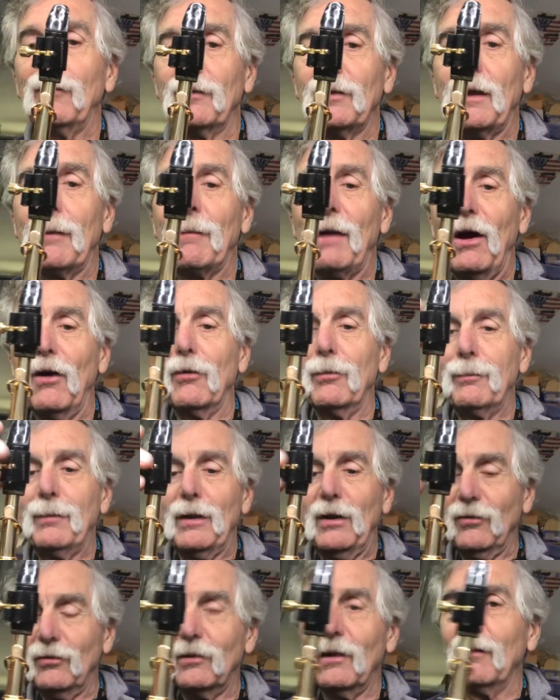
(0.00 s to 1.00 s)
in the
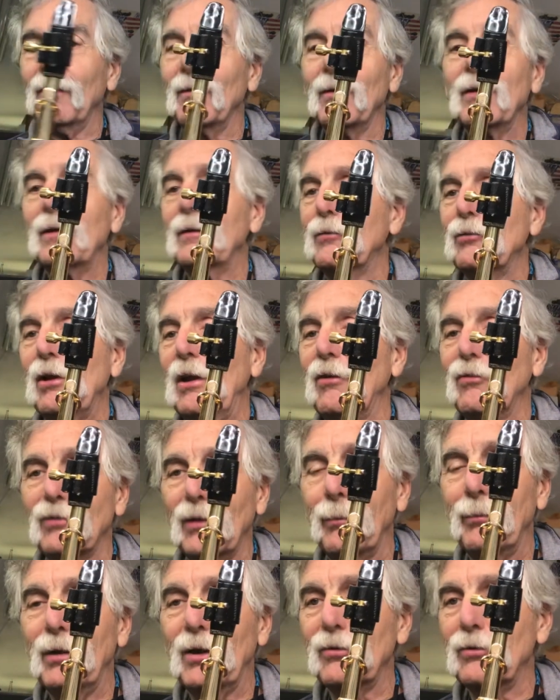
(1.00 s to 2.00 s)
mouthpiece can change the
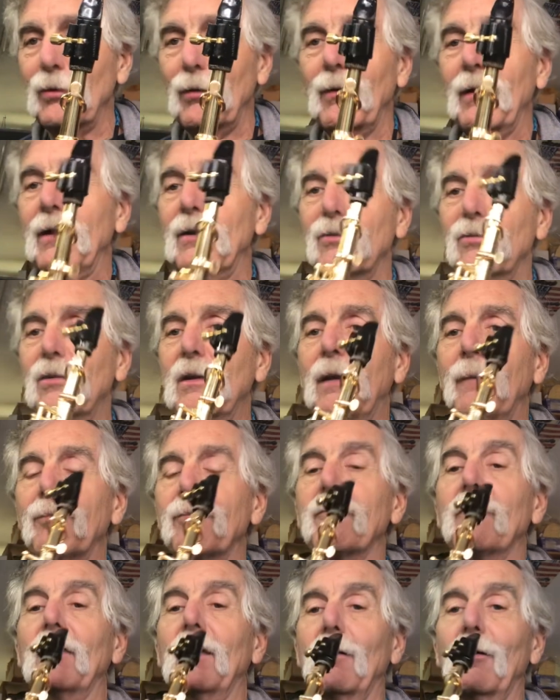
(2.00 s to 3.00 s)
pitch horrendously
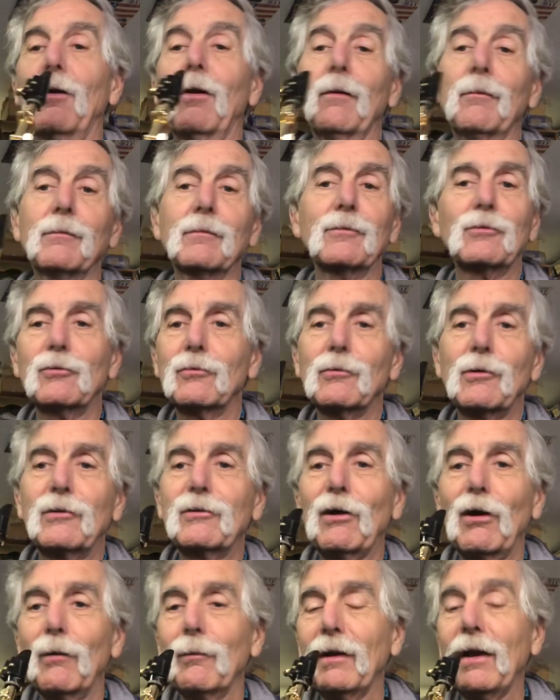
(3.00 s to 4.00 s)
or
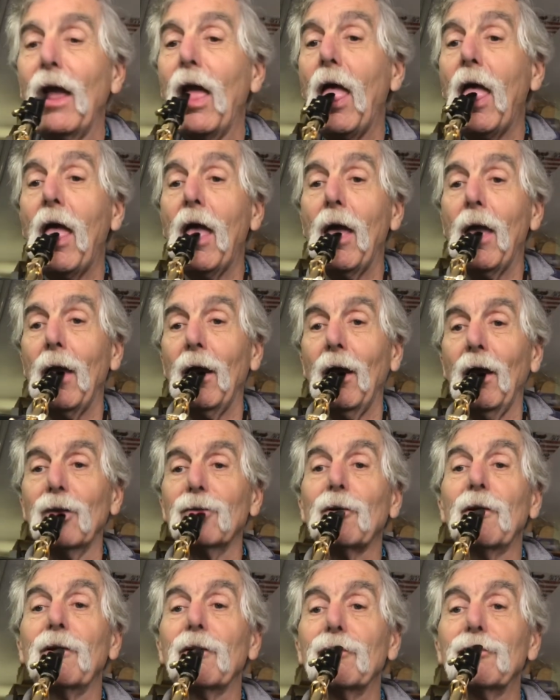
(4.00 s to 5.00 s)
terribly. So
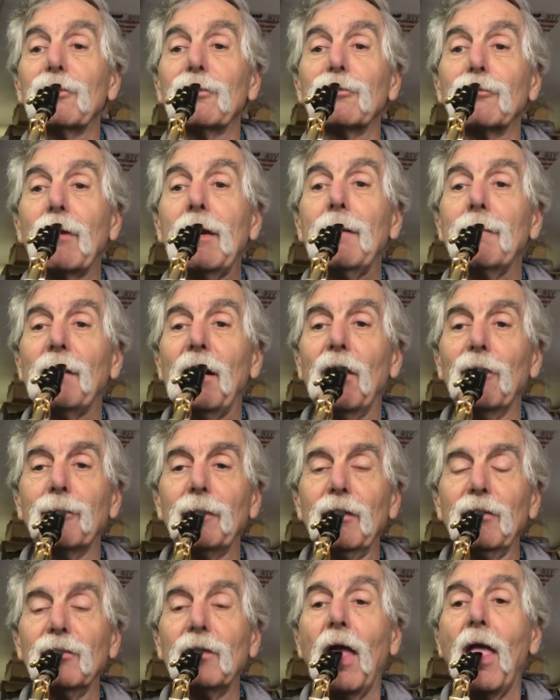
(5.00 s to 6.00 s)
here's a straight
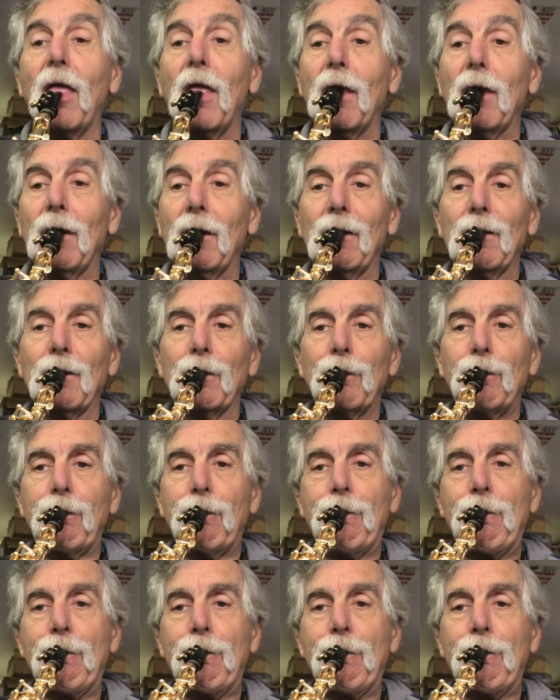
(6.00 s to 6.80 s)
mouthpiece. So